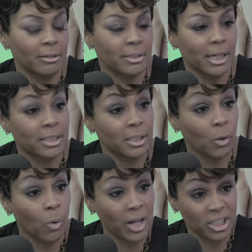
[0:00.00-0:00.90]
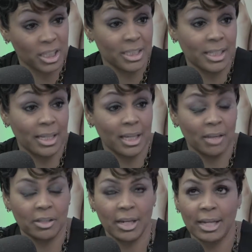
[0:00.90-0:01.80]
Denzel Washington said the
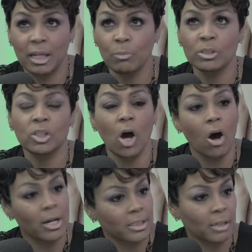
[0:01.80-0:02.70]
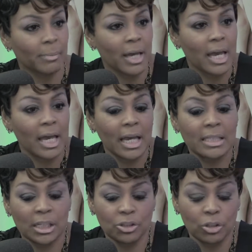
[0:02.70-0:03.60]
other night. It was awesome. He
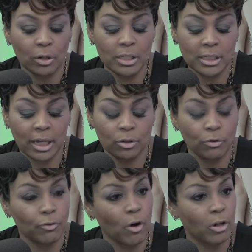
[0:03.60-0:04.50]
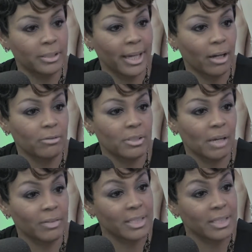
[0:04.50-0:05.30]
said, you fall down 7